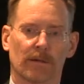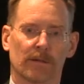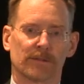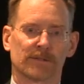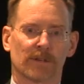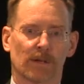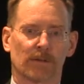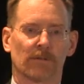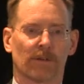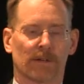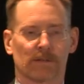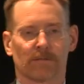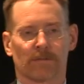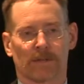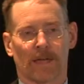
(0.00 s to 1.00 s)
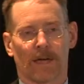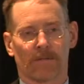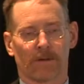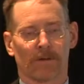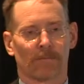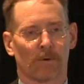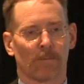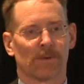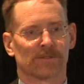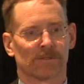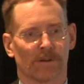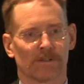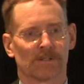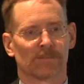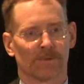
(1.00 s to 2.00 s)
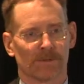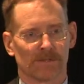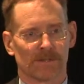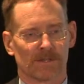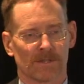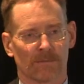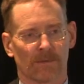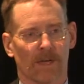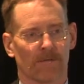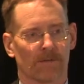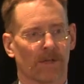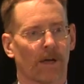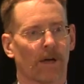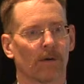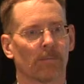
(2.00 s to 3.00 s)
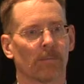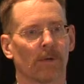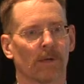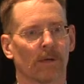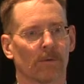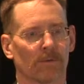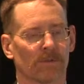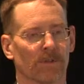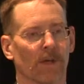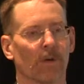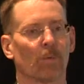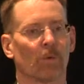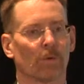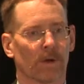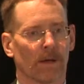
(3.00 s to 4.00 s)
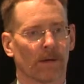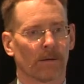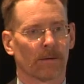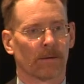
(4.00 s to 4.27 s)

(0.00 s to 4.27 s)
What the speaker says: and so you effectively have almost like a split system you have at home with no water.